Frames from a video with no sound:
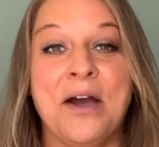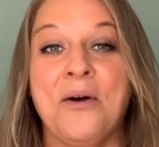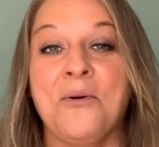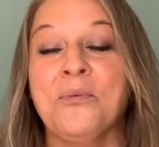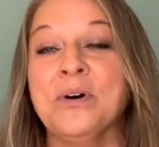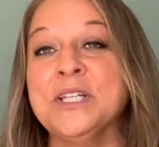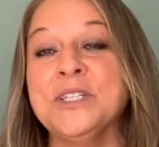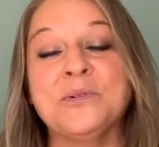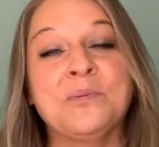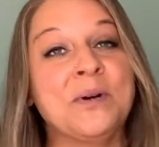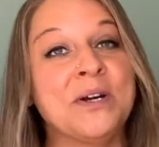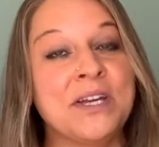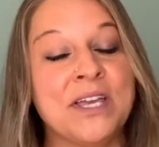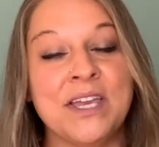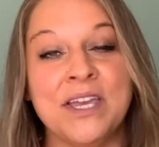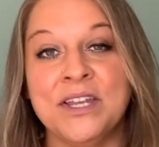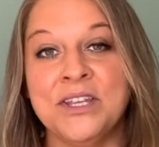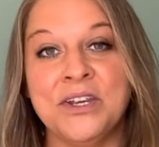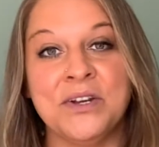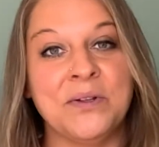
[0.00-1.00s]
What's working
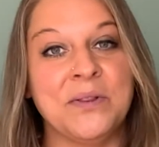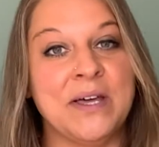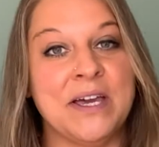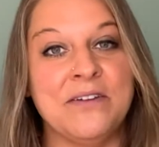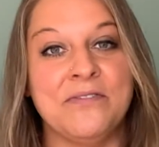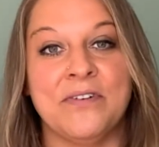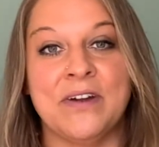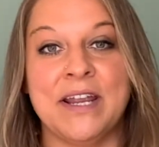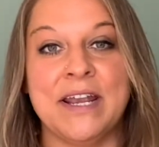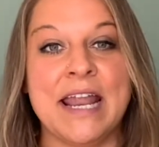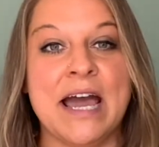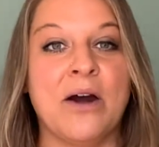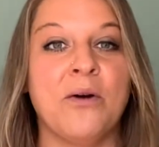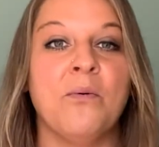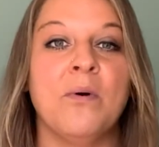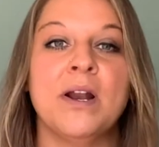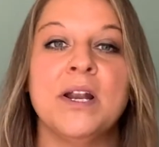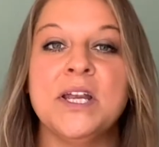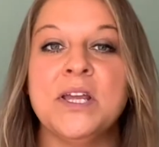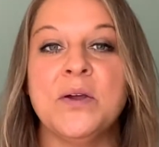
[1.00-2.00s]
in your life right now?
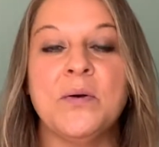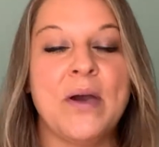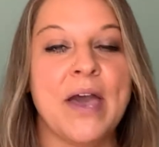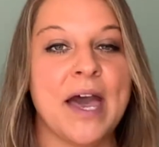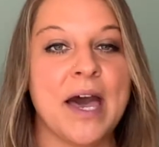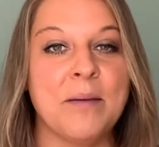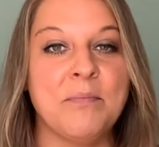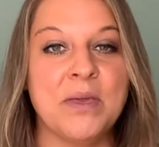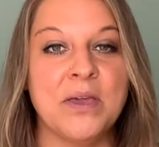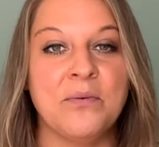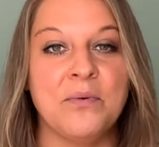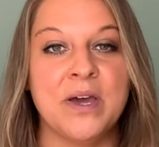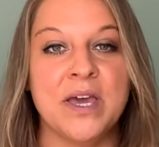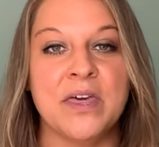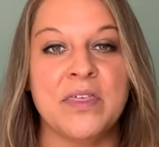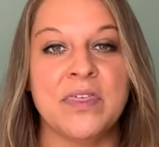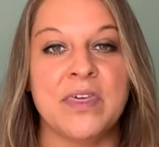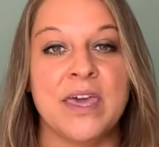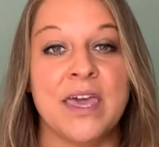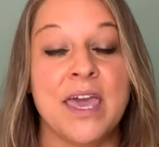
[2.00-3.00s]
What are you happy with?
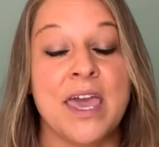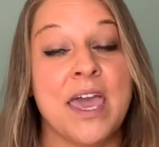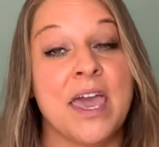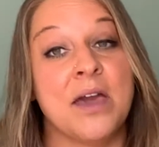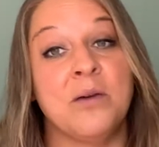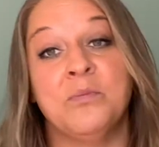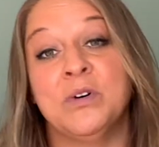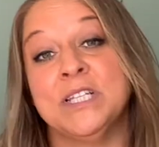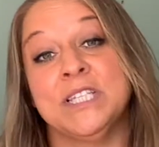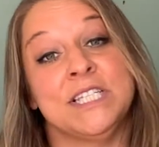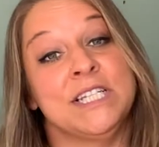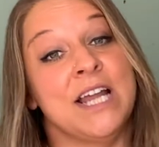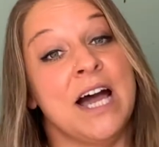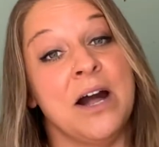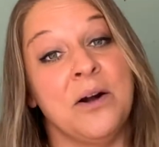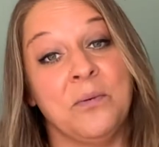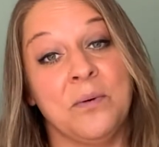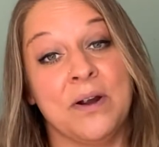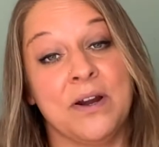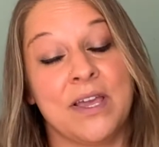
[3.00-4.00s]
And what's
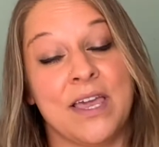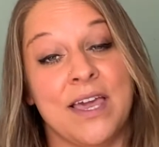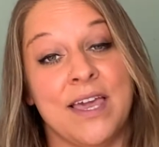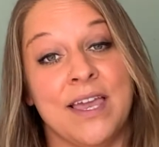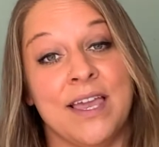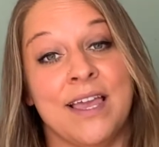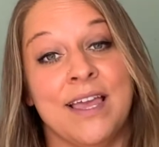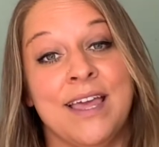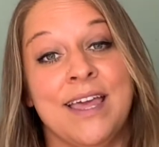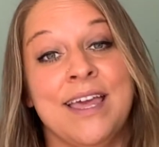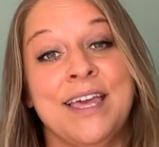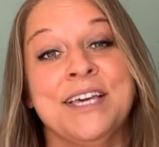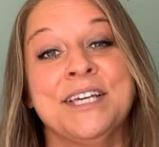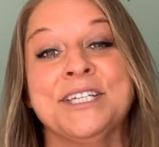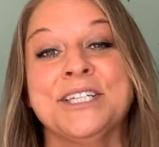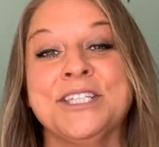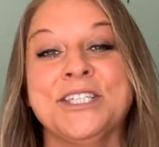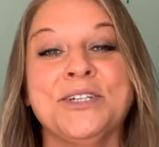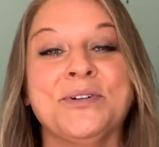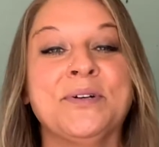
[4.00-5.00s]
not working?
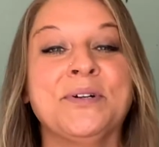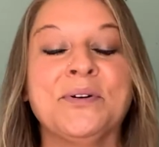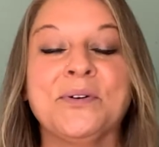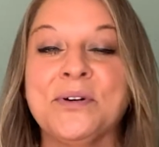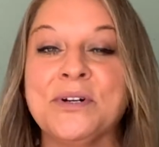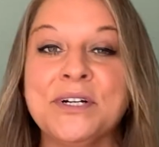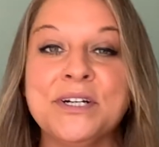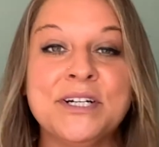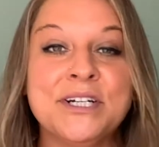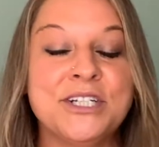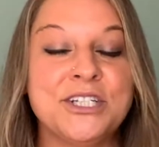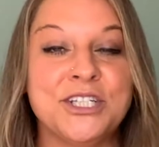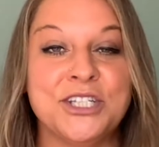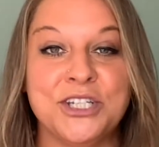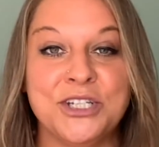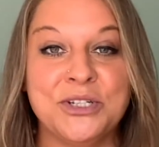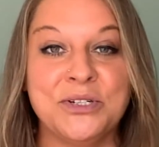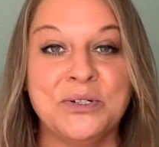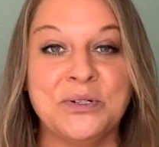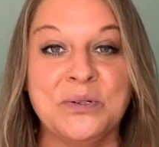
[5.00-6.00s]
So in order
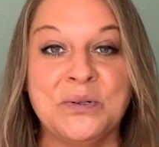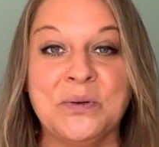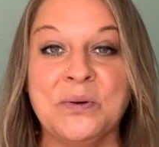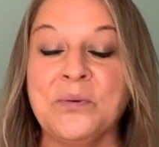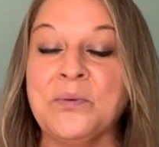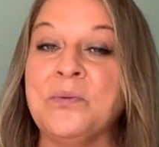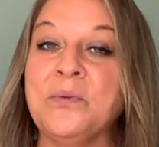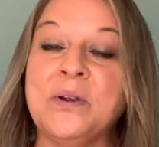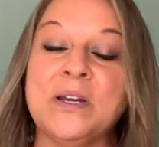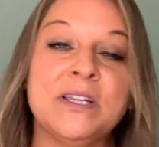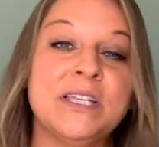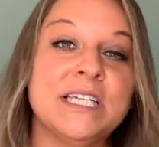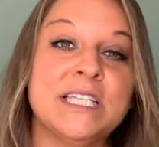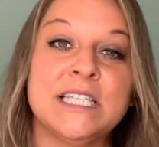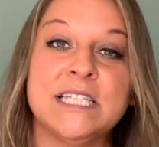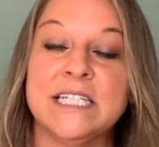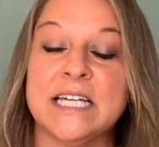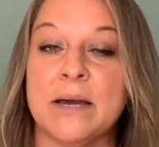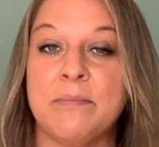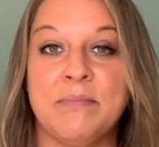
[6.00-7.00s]
to really
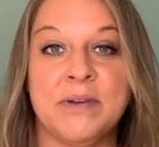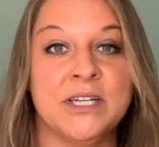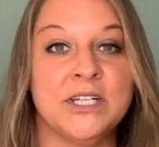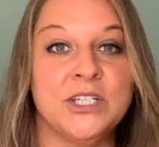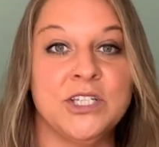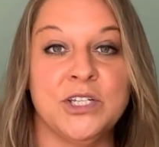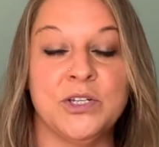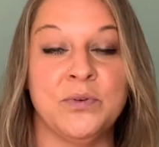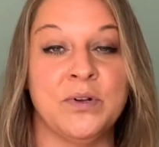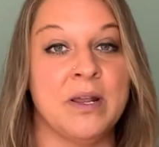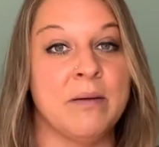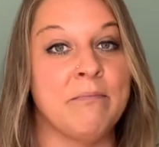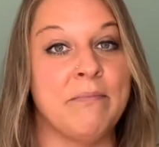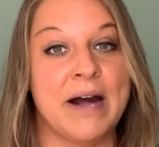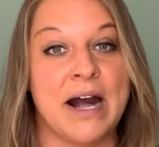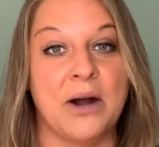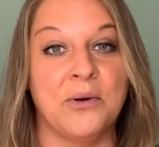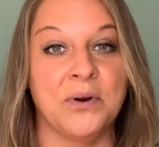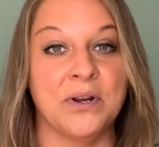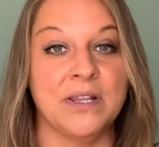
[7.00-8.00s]
step into an
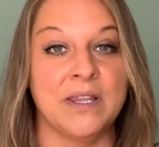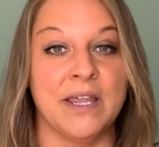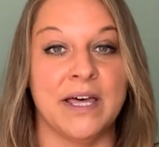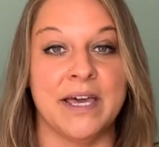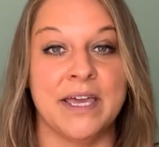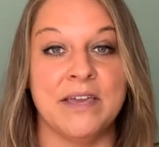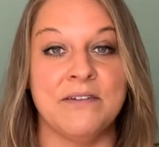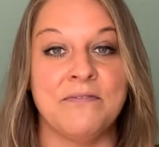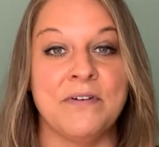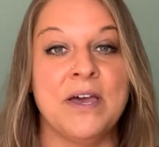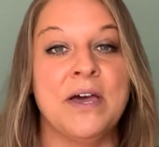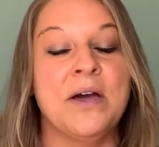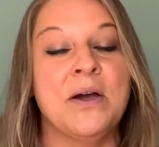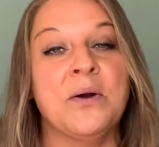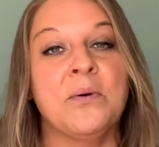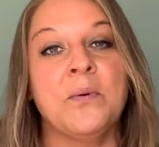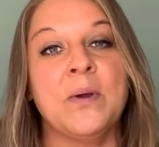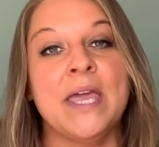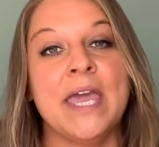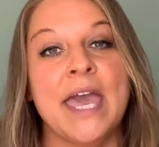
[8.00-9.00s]
empowered life,
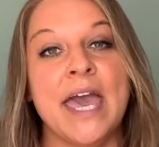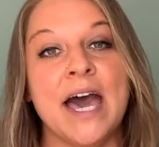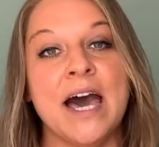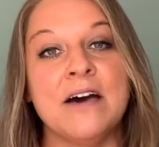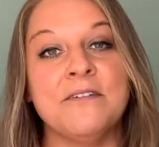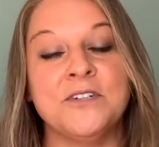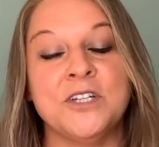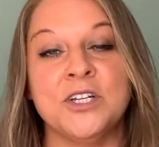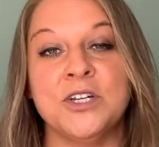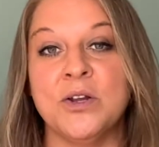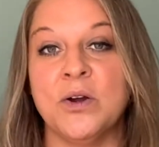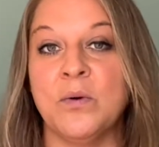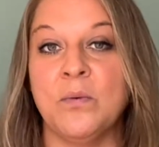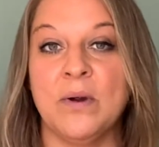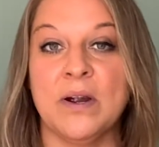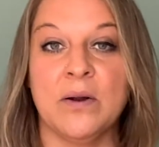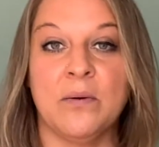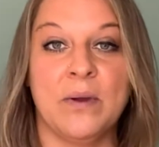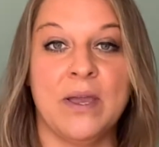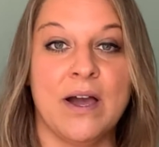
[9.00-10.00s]
we have to know
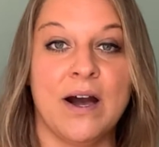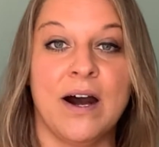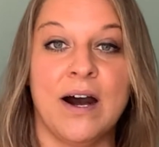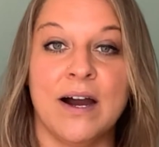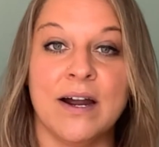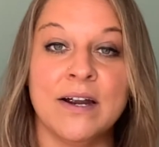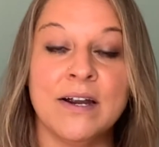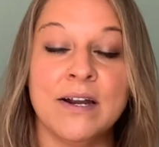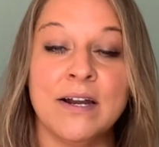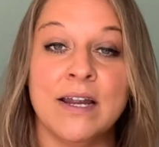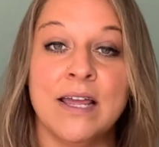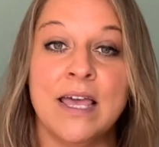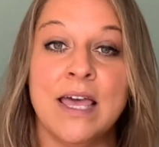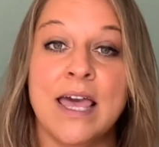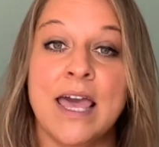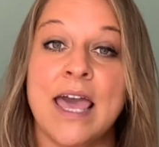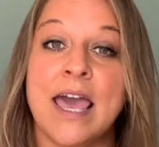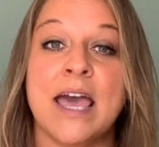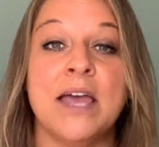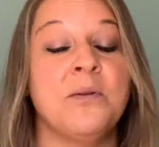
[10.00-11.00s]
where we are
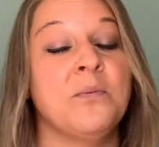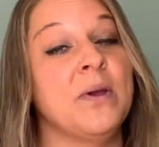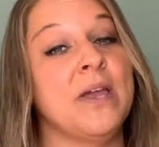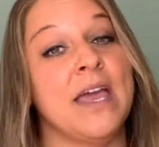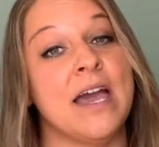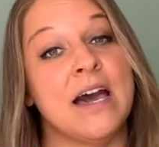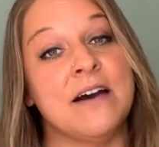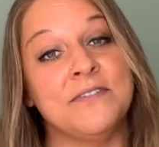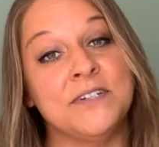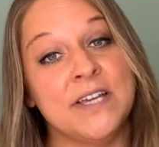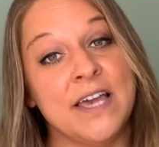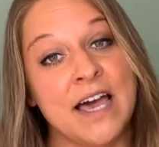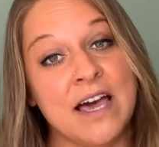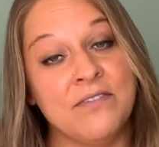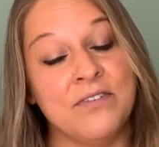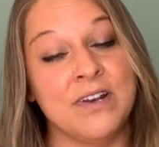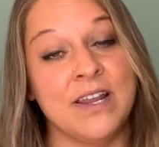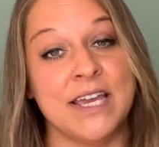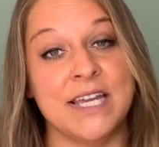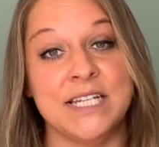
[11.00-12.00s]
and we have to
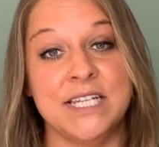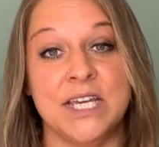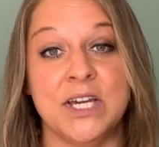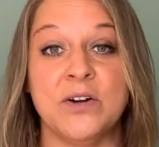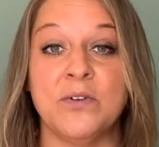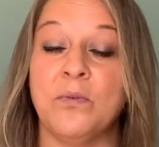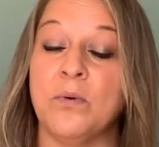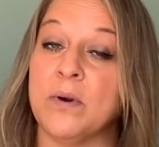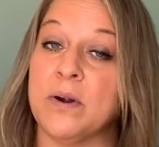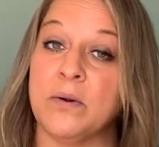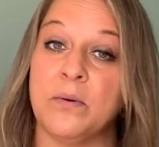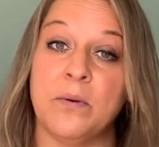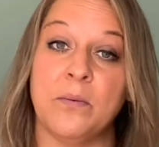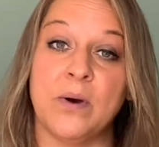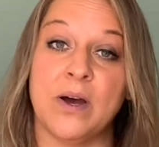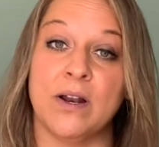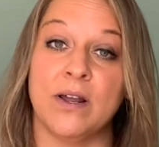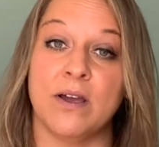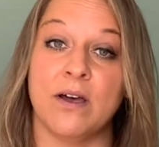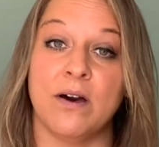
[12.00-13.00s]
have an idea of where we
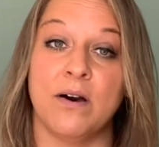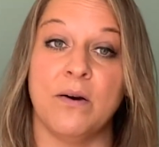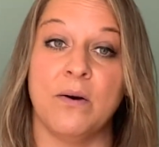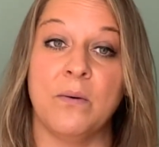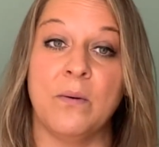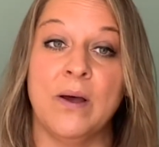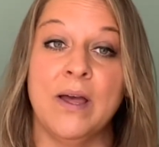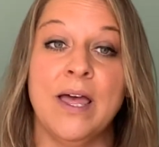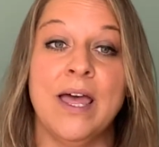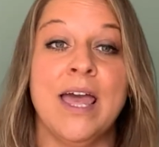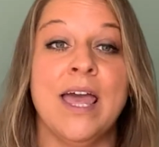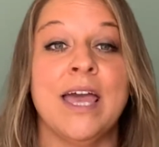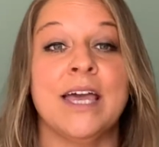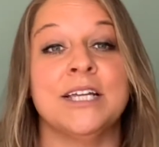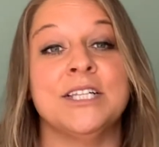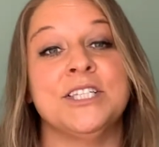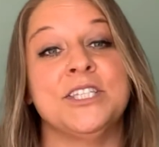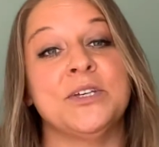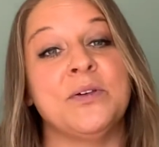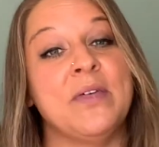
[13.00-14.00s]
want to go.
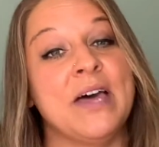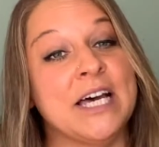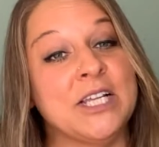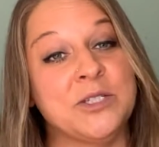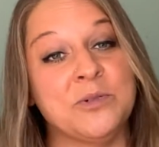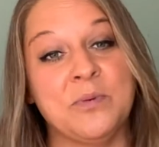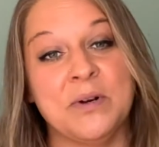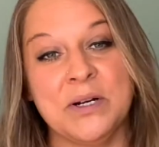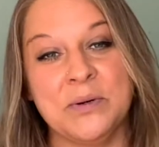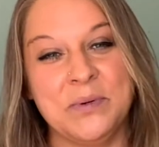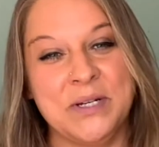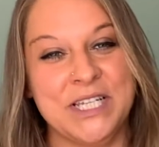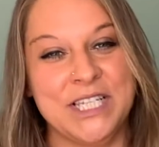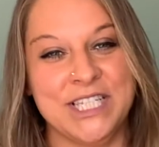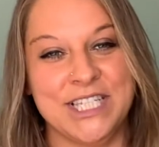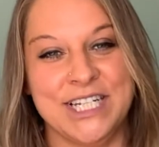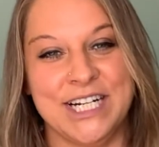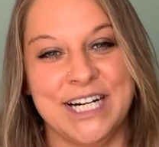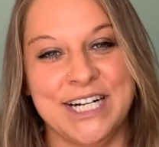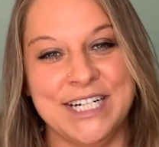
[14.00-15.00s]
And so that's where we
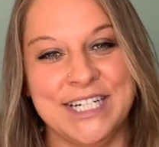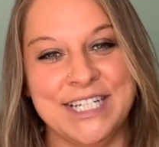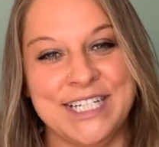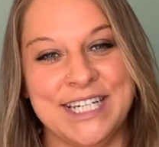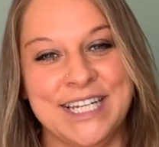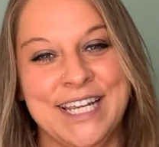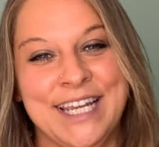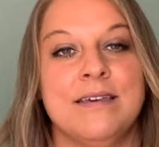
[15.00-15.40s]
start.